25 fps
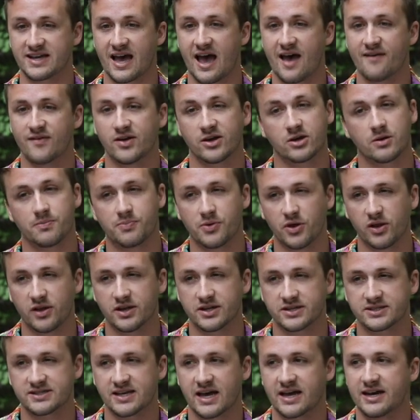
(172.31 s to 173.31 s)
I haven't completely
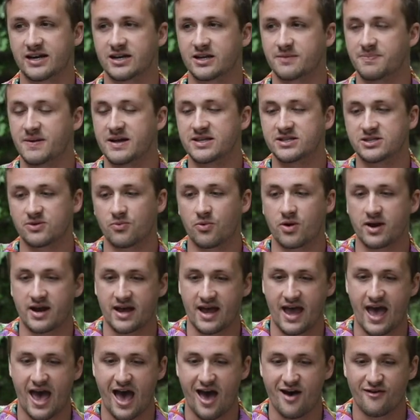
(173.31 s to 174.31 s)
decided. It depends on what
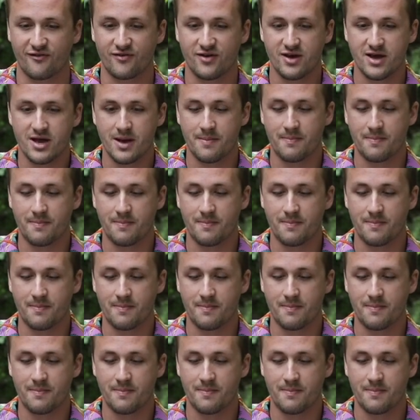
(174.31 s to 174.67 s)
I have.